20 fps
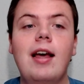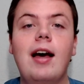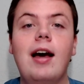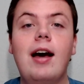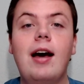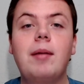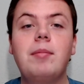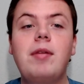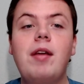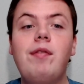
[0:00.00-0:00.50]

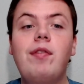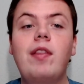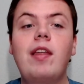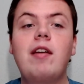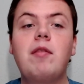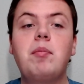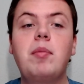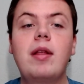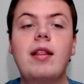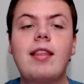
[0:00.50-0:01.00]

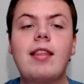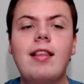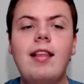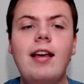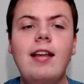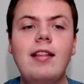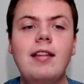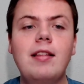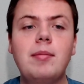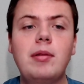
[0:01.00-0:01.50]
Definitely have been
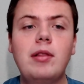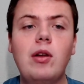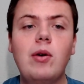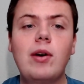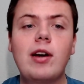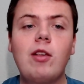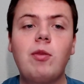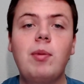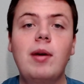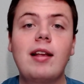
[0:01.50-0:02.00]
slightly
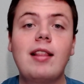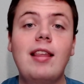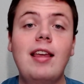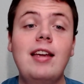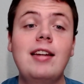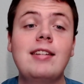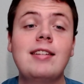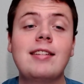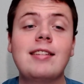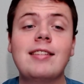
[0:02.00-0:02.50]
below
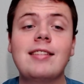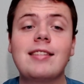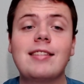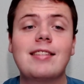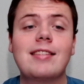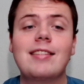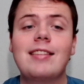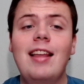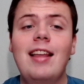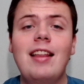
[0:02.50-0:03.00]
expectations
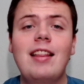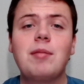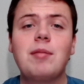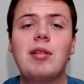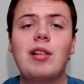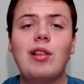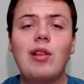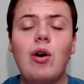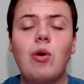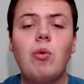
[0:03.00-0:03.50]
and slightly
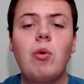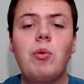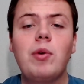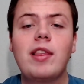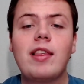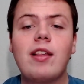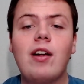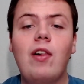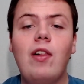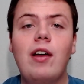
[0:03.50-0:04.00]
below what
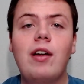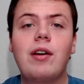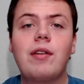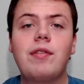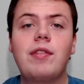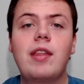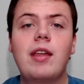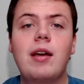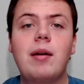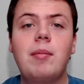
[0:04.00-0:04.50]
we saw out
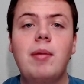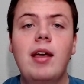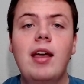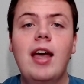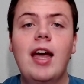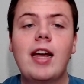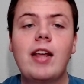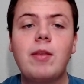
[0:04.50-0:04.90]
of them,